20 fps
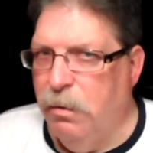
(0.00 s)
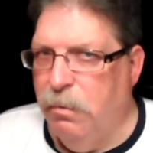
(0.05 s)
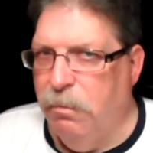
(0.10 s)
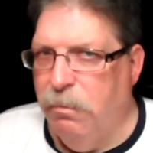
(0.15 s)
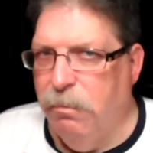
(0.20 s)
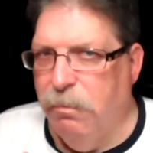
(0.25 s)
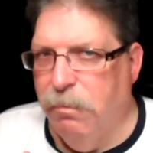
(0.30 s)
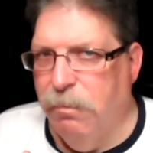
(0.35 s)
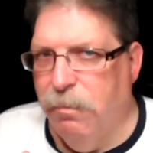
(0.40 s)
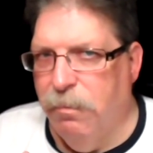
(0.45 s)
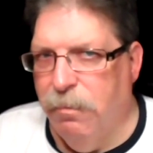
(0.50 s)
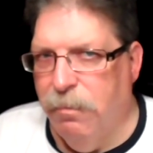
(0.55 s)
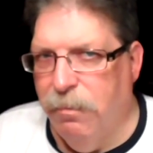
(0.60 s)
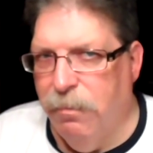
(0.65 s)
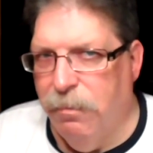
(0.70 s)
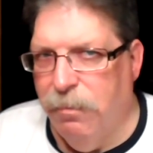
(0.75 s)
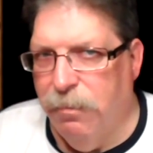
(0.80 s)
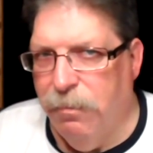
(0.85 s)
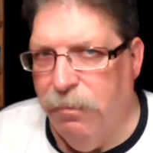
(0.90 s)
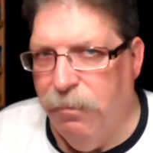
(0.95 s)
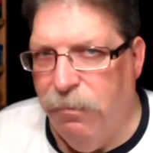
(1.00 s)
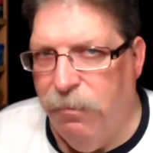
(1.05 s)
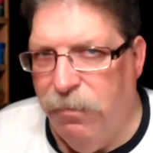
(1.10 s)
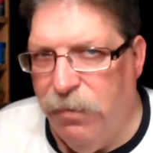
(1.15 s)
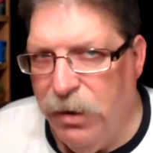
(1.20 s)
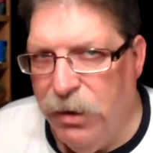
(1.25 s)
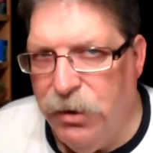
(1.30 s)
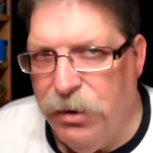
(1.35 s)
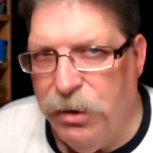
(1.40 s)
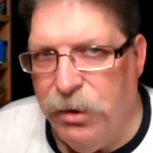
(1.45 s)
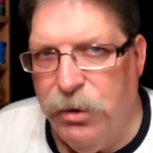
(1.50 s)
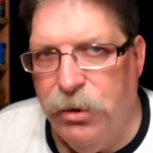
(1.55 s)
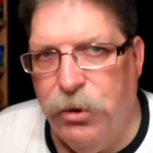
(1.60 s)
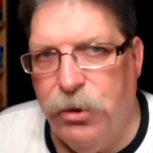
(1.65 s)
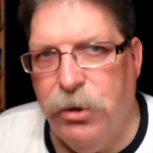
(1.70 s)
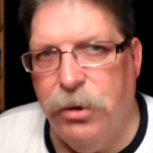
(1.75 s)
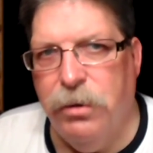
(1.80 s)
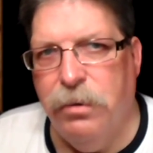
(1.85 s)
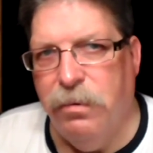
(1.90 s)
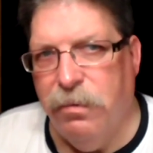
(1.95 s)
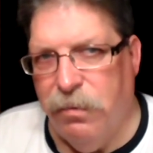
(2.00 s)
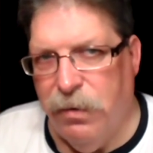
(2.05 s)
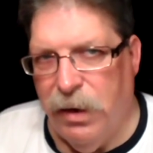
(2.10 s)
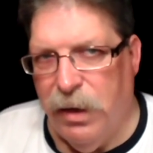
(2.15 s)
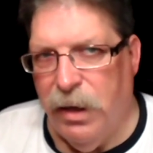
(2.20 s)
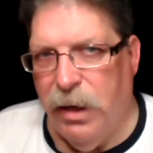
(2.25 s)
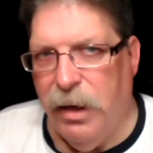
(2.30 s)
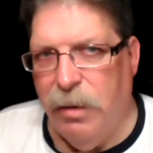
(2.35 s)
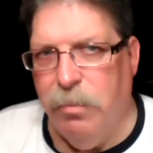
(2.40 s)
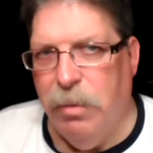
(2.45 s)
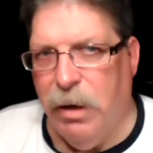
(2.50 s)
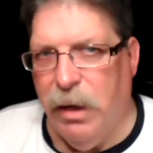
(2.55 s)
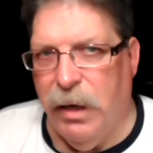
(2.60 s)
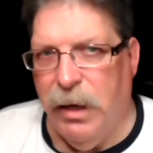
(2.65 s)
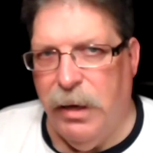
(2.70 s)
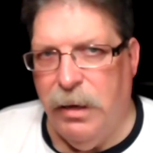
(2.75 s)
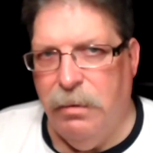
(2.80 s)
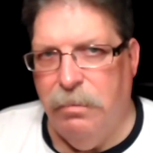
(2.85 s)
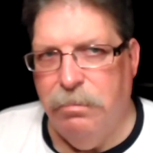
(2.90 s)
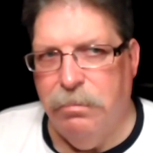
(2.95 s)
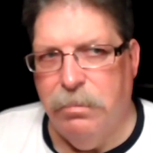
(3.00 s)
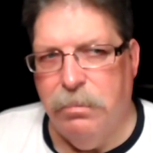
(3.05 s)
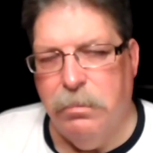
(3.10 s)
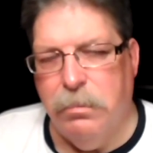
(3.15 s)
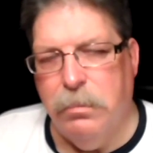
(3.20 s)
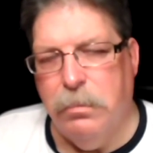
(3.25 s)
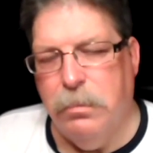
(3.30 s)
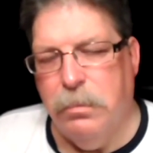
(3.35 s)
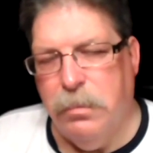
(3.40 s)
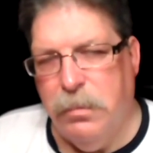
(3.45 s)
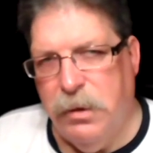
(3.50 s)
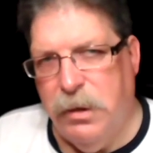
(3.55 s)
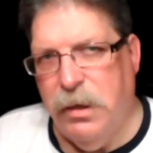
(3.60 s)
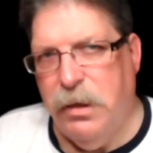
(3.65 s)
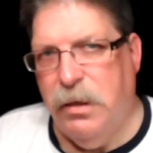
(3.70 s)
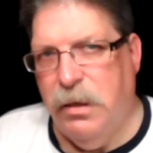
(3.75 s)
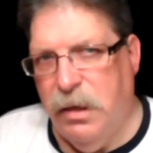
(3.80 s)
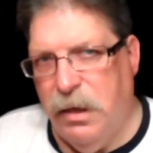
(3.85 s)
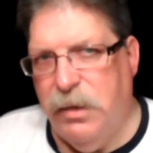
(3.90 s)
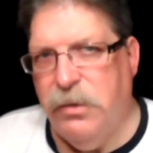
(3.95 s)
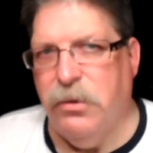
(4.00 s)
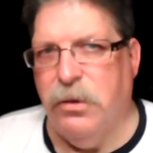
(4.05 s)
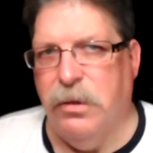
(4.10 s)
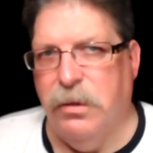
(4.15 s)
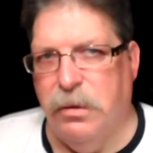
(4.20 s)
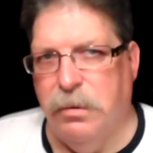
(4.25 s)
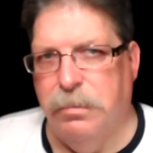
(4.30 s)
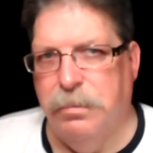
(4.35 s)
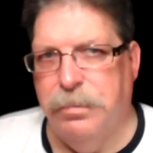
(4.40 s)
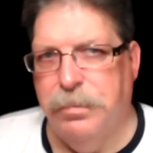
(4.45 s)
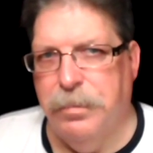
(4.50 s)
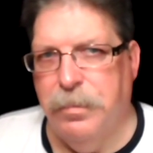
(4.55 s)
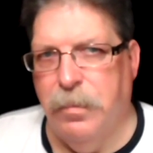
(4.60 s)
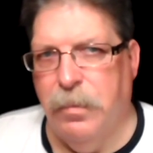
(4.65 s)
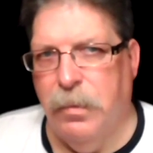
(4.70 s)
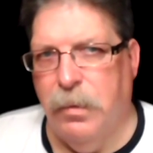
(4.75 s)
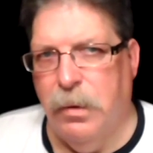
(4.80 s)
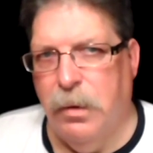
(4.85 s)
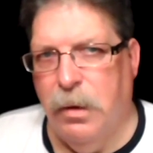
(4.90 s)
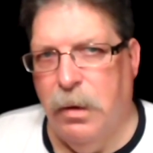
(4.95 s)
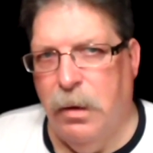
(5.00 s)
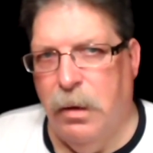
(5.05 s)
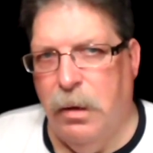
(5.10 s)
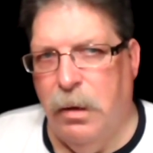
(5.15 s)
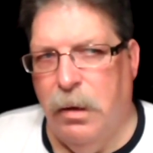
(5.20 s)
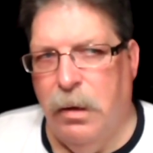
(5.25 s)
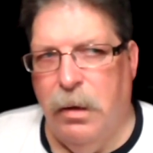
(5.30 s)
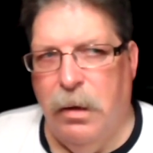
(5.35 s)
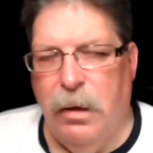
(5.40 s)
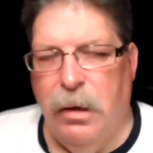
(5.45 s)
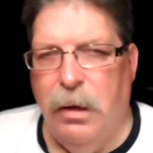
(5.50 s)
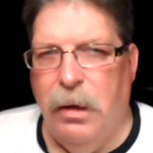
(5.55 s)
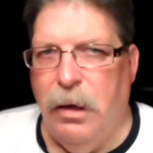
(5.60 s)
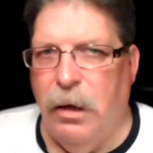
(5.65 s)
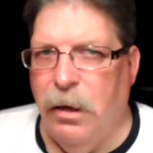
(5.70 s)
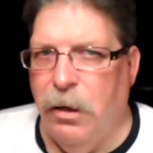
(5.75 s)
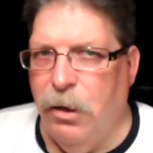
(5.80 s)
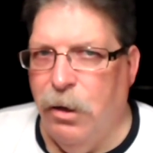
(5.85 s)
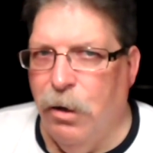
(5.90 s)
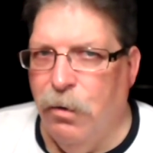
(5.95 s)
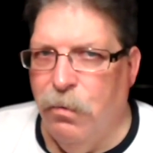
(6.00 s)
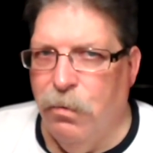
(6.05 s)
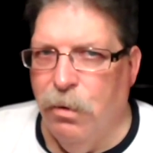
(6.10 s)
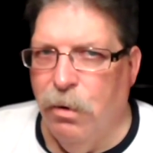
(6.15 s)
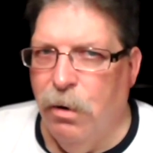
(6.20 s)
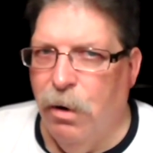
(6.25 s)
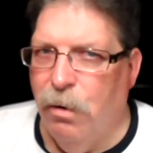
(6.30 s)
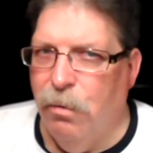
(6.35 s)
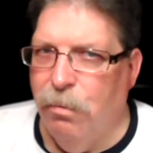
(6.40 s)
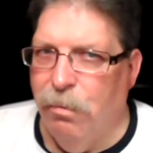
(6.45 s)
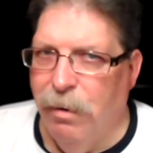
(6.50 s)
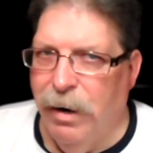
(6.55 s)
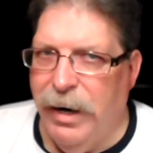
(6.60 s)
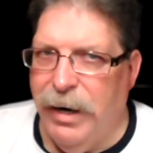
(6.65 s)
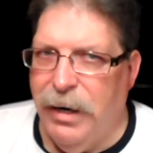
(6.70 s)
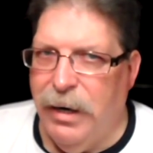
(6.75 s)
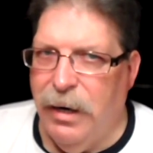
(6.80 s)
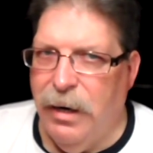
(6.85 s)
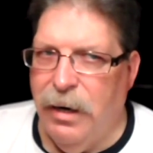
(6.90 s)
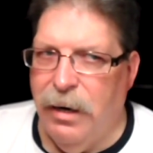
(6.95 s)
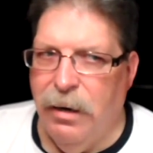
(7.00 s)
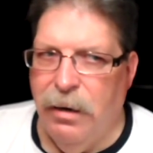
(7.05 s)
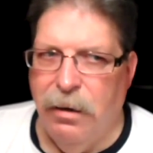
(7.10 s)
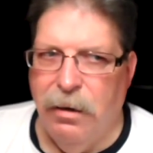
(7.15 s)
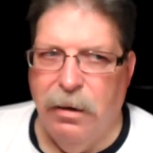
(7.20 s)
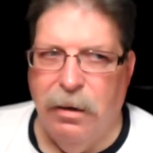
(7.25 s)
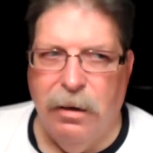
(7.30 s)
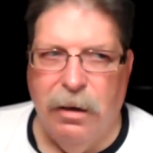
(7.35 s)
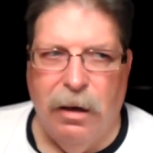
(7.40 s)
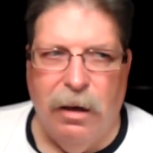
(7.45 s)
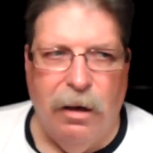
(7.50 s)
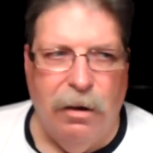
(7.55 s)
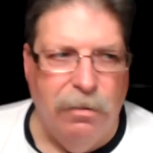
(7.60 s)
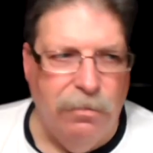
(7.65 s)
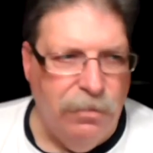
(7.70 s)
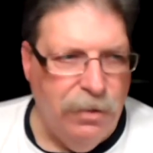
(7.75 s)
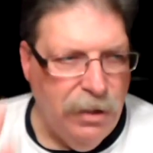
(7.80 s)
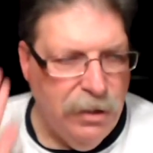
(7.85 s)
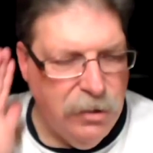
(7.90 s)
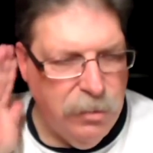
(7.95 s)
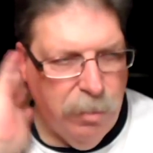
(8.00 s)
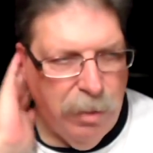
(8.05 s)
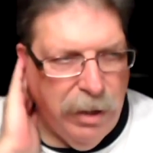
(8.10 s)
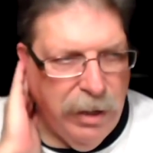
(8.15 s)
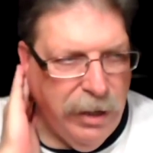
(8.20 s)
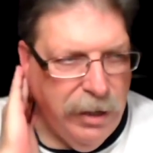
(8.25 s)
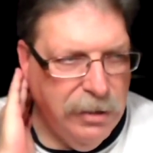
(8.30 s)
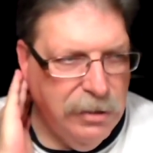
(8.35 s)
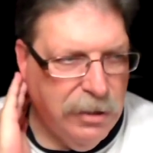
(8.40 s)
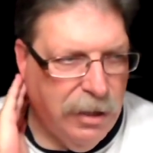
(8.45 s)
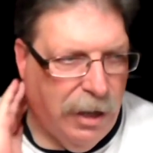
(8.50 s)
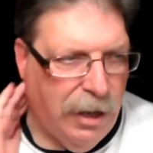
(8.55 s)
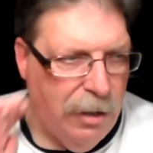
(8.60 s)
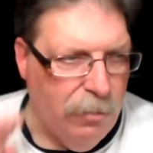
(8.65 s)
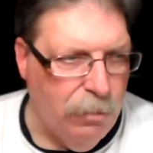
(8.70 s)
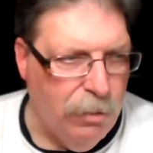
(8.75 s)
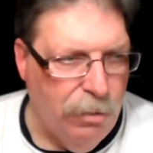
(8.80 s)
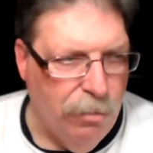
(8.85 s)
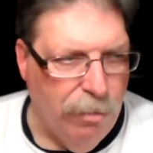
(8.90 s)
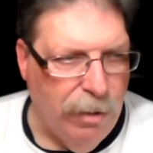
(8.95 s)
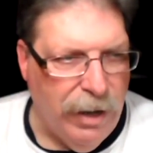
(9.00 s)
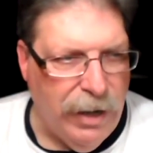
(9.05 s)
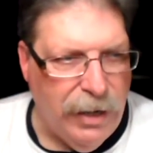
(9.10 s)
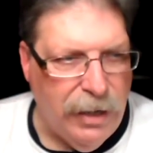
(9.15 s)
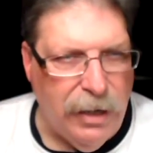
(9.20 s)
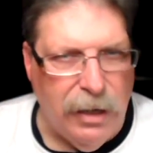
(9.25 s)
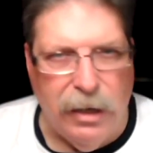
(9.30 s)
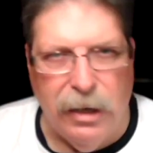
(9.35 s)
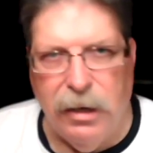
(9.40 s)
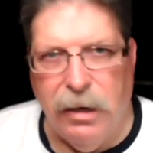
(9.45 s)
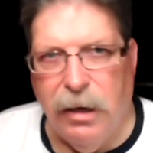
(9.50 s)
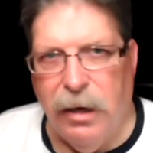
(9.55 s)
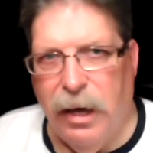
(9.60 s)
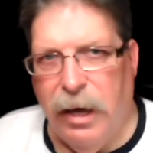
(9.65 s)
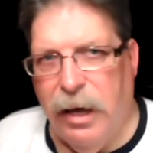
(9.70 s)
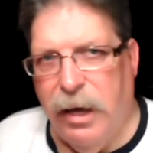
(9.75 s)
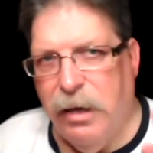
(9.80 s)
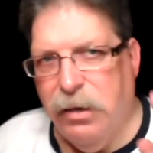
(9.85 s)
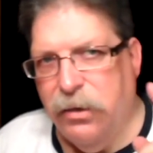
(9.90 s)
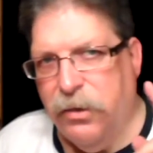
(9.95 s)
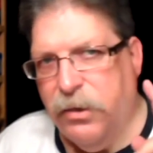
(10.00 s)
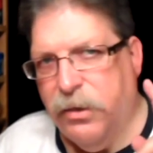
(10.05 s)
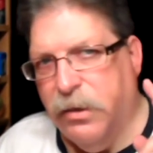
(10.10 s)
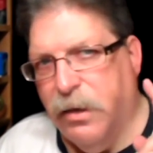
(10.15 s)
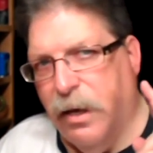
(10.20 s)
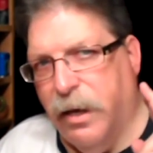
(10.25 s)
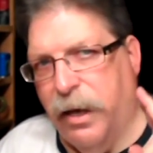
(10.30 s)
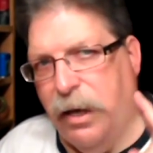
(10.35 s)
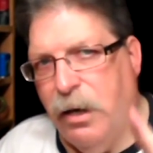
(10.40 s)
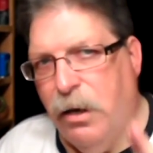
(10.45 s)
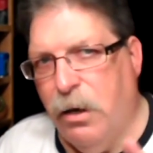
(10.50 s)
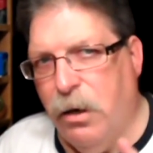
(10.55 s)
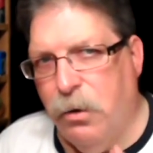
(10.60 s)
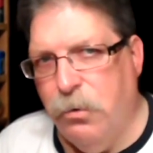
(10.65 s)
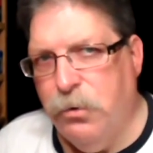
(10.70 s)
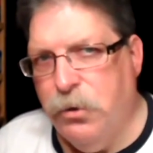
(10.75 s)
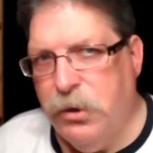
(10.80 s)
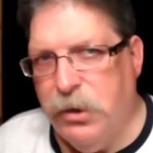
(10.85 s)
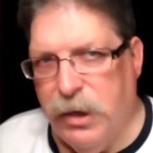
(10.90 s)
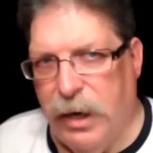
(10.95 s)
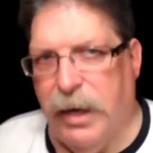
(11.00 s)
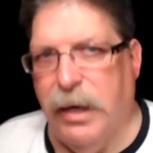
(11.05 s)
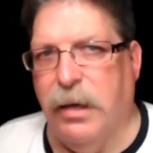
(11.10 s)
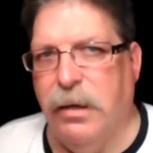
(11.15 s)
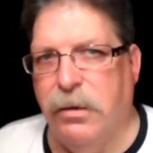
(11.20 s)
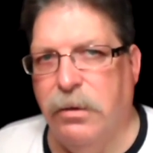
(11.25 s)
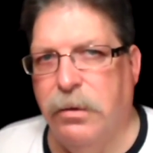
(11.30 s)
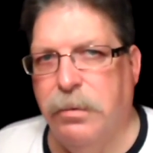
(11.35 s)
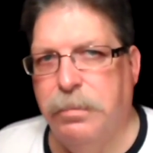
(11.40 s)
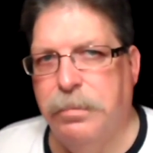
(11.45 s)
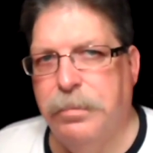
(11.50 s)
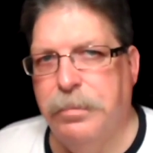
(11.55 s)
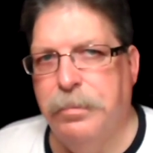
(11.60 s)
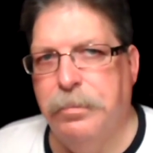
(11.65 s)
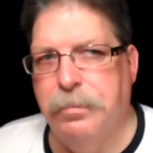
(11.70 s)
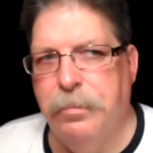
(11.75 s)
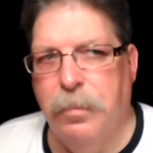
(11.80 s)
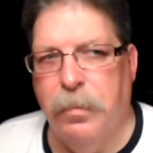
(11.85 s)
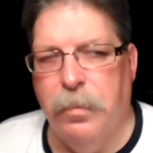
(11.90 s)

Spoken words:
the vintage Valet blade did decent. In the overall ranking of these blades, I would rank it as a close second.